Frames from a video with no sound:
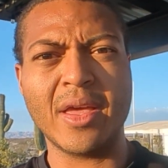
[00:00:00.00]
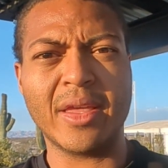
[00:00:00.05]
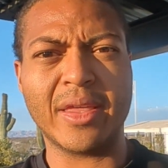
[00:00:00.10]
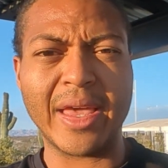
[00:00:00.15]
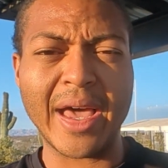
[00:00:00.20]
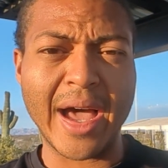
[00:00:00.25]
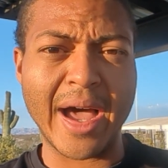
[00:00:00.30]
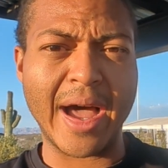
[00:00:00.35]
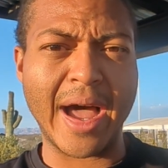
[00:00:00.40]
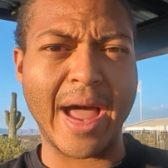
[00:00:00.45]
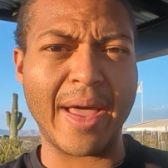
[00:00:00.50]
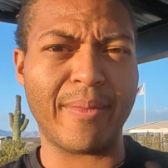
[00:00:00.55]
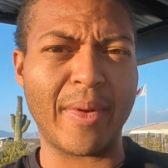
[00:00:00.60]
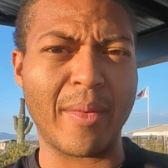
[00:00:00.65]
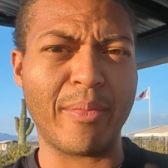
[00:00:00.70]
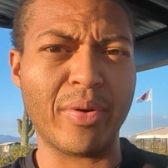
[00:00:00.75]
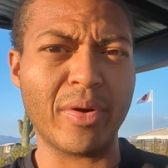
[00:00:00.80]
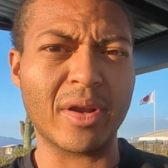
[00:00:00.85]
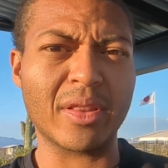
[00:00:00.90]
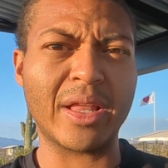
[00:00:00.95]
yeah, I, I
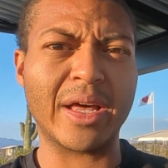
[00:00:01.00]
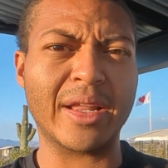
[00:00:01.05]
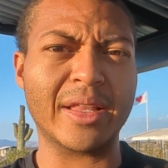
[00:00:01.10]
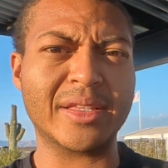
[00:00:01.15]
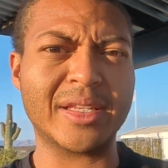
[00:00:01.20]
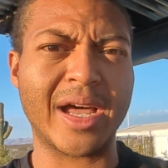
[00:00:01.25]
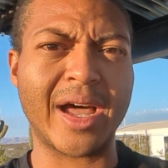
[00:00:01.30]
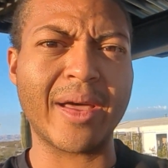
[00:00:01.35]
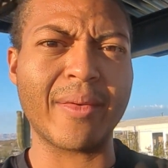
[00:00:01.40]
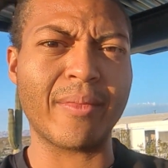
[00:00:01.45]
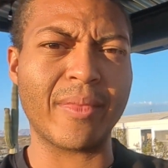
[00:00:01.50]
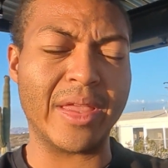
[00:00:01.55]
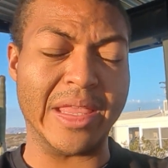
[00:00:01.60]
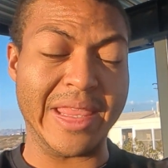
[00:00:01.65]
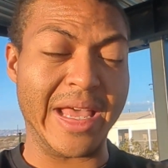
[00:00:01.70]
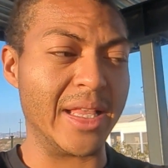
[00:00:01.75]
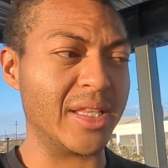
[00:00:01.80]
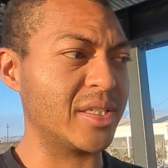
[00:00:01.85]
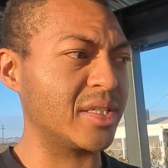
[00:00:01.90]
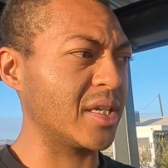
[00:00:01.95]
put a lot of time in
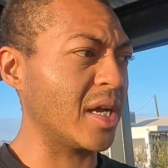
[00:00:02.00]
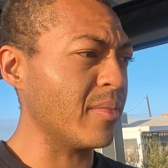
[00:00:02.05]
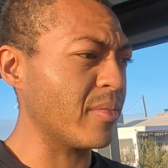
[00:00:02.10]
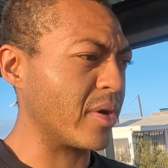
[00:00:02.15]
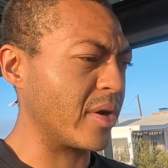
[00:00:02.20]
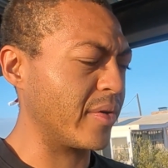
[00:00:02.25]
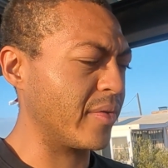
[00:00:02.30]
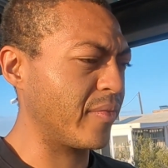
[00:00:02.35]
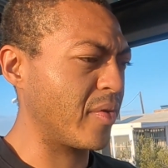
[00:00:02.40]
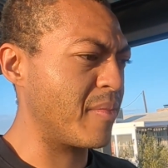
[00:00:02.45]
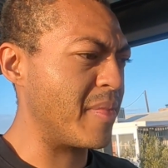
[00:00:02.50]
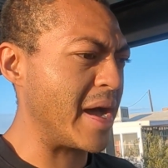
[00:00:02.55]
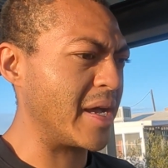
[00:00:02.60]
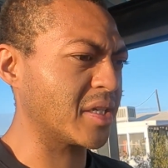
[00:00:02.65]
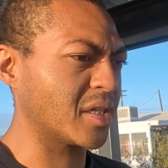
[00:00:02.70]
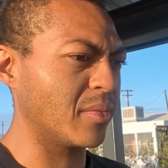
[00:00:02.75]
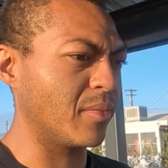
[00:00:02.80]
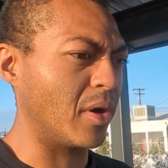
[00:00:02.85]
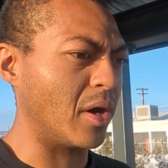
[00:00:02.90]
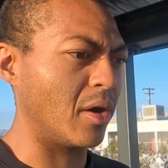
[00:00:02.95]
that summer for
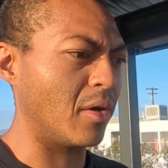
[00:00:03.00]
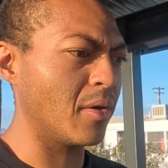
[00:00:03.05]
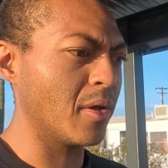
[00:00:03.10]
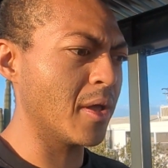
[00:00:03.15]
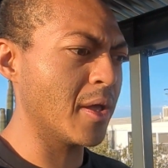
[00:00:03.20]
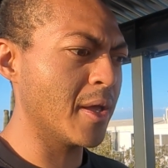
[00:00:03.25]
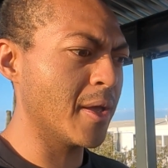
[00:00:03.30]
basketball.